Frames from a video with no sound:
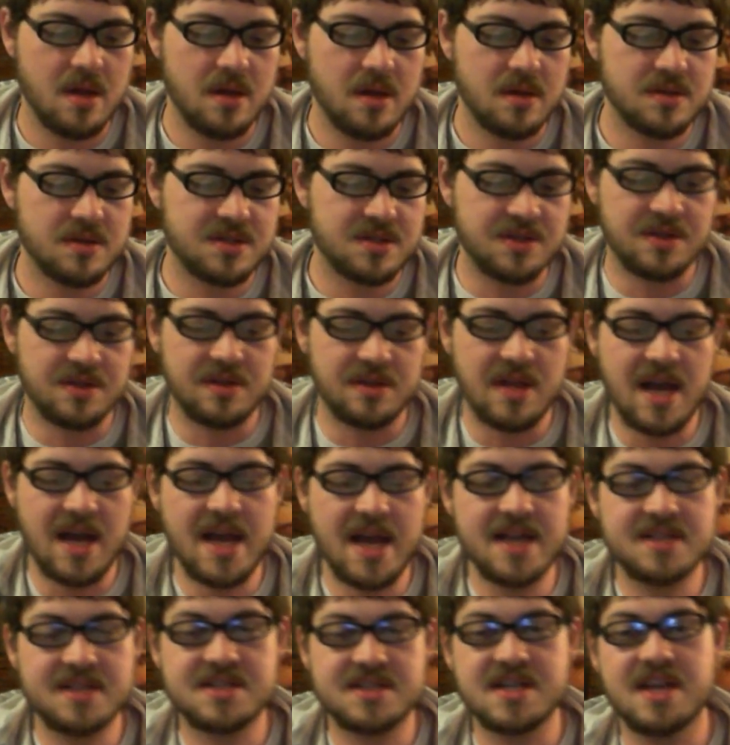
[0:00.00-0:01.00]
So the
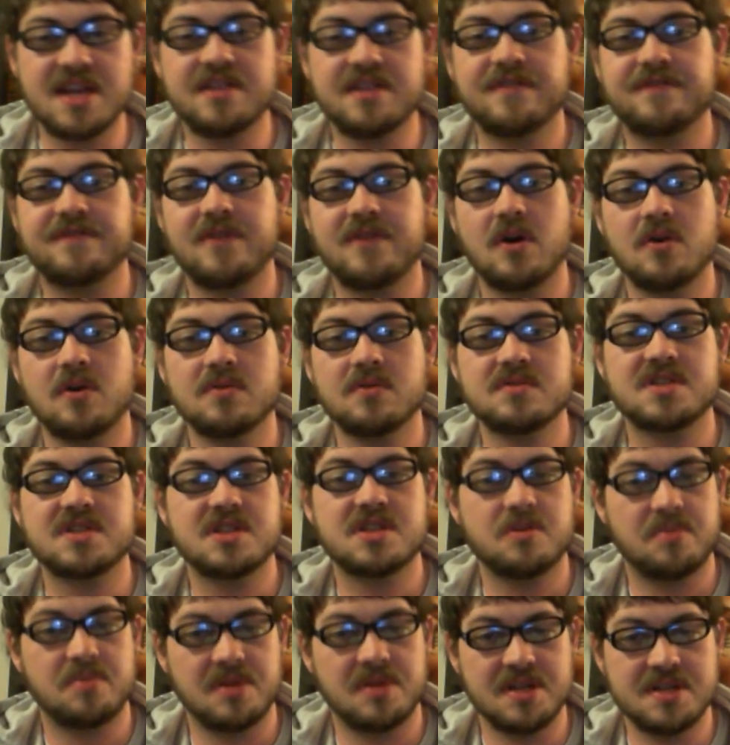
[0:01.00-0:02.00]
lights and the phones
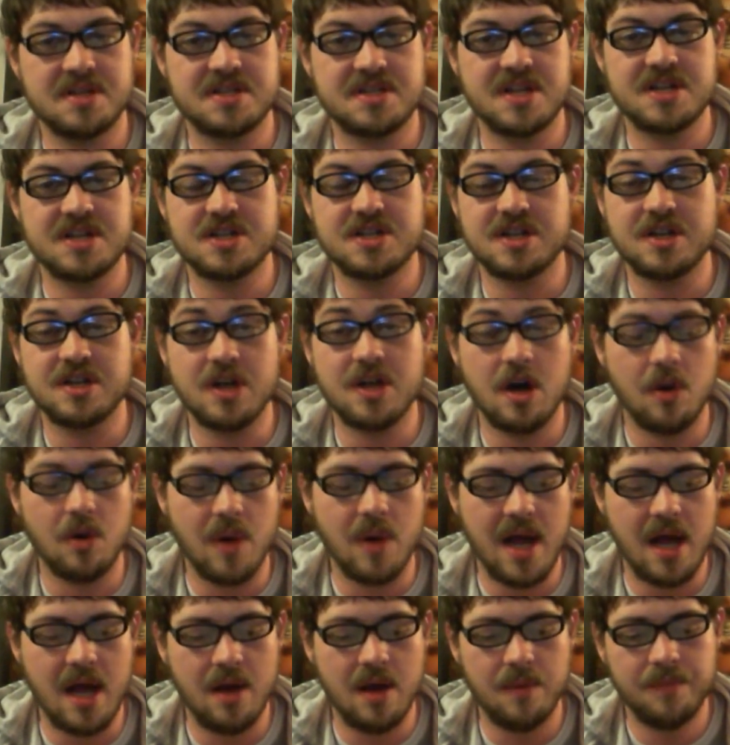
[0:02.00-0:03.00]
in the police station
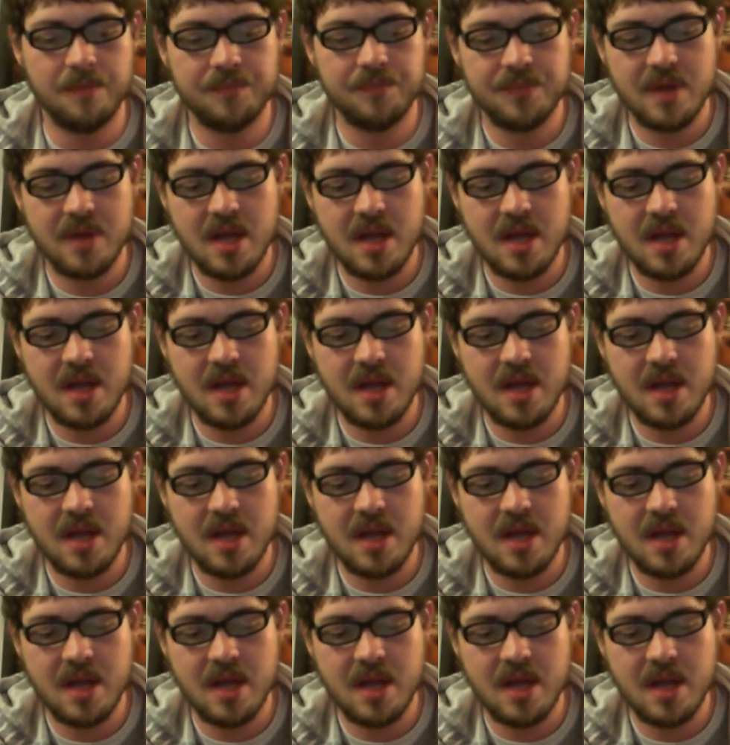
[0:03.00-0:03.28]
go out,